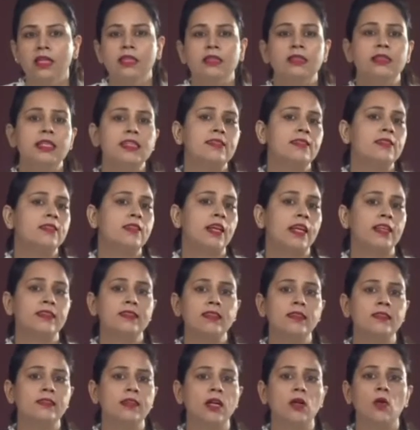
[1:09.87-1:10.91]
This
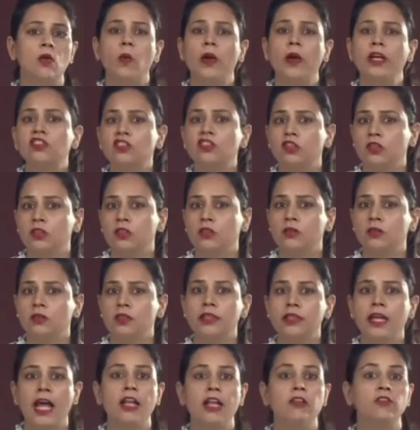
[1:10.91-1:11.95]
raises a question,
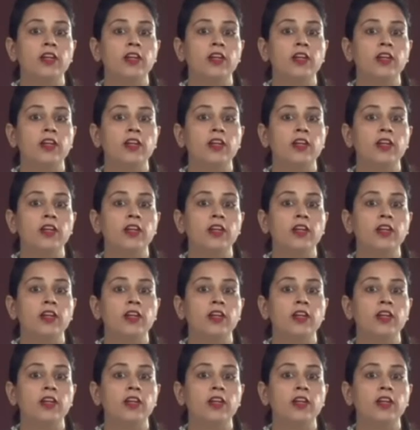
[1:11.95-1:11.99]
can